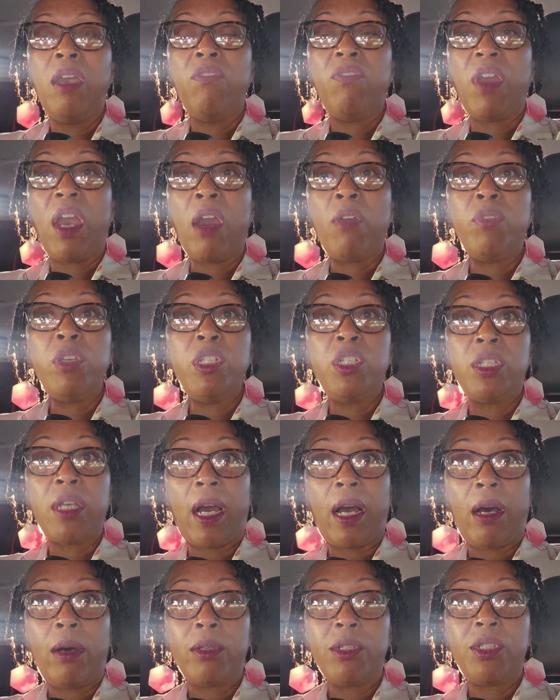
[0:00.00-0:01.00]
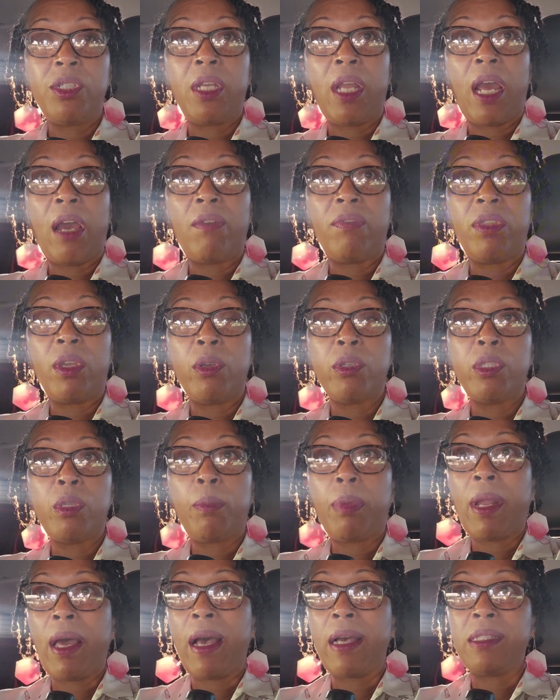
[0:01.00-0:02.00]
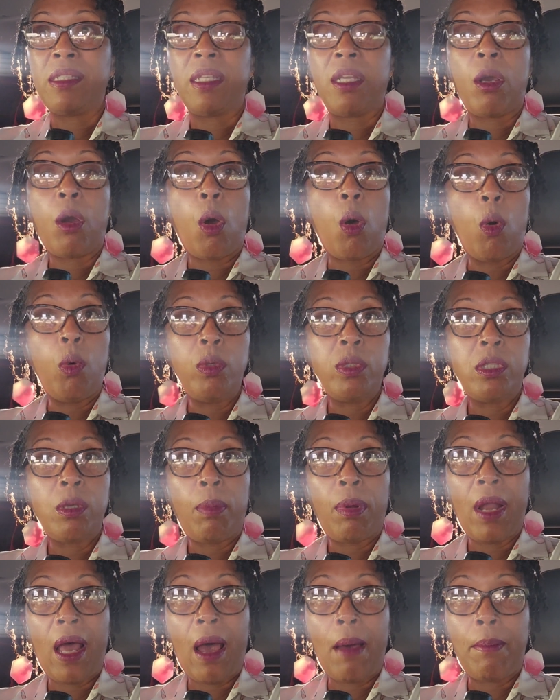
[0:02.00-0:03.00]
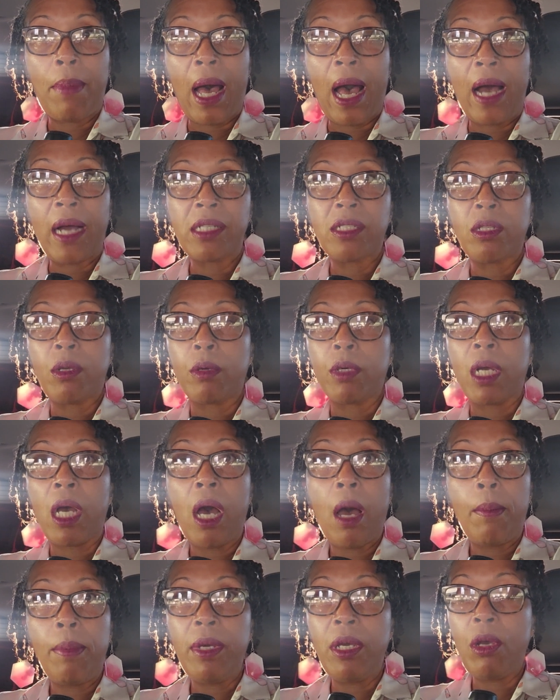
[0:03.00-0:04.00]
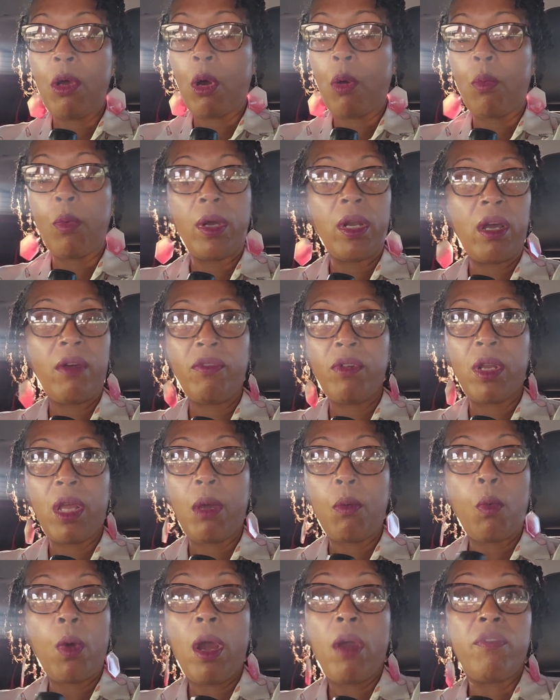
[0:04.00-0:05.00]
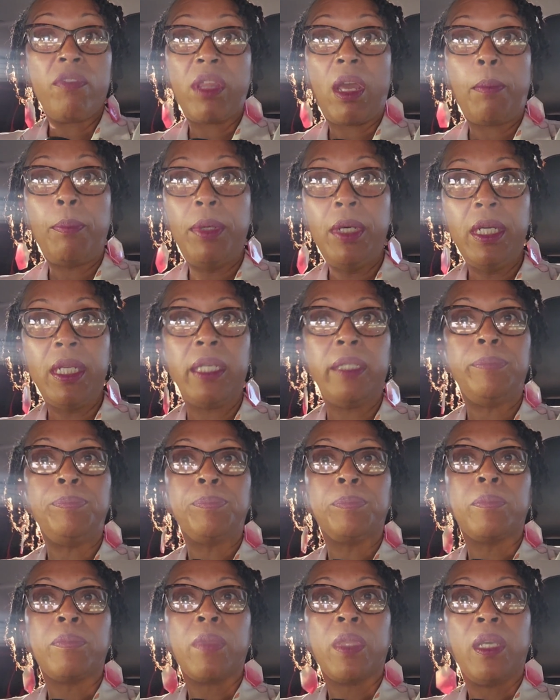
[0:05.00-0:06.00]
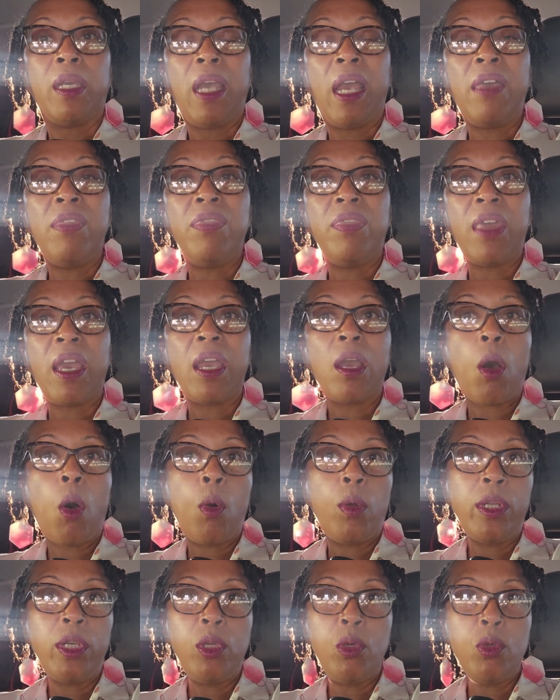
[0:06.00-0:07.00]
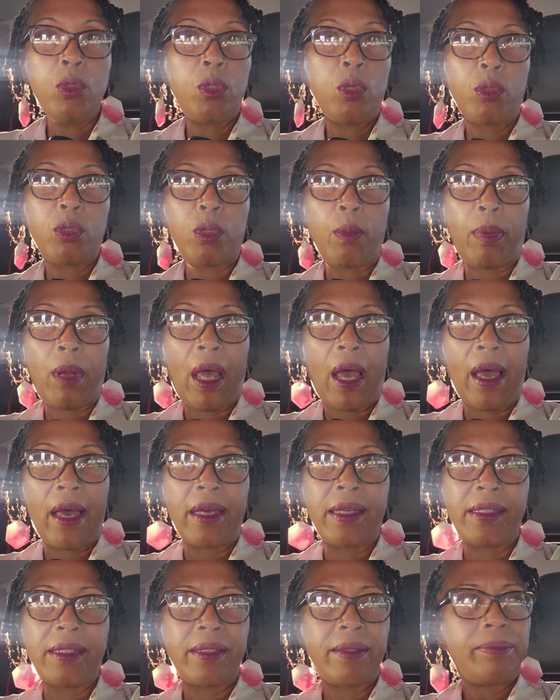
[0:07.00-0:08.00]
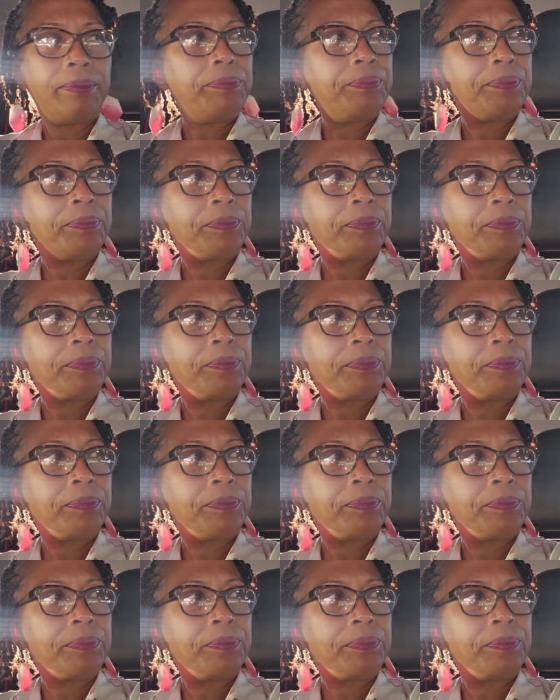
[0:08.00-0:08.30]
if every child should have their supplies in their own supply box or cubby or whatever they, wherever they put it, and they only use those supplies?